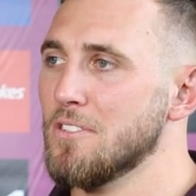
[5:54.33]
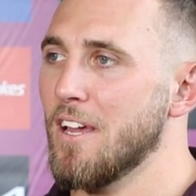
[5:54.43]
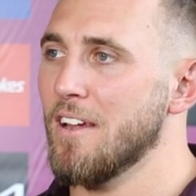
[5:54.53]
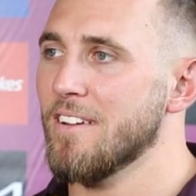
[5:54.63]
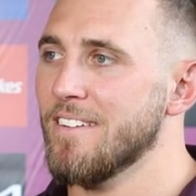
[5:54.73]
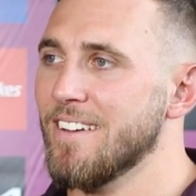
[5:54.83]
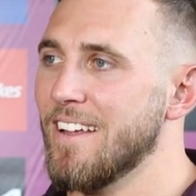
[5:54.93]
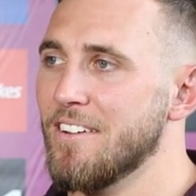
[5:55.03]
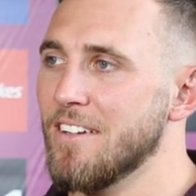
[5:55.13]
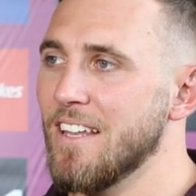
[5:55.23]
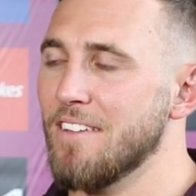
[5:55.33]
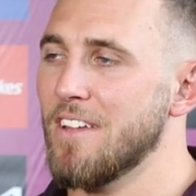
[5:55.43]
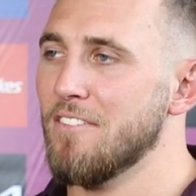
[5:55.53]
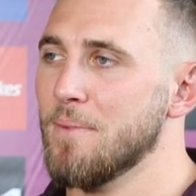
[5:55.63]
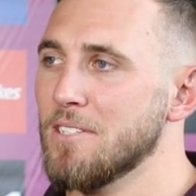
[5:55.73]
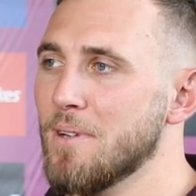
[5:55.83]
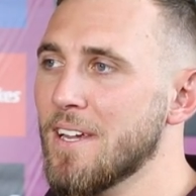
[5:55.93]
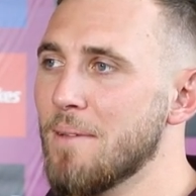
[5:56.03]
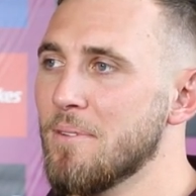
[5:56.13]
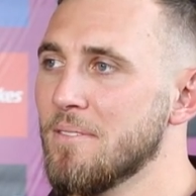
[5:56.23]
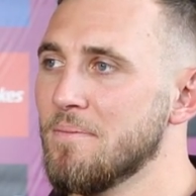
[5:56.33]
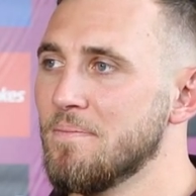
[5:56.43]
So I'd love to have him as my captain.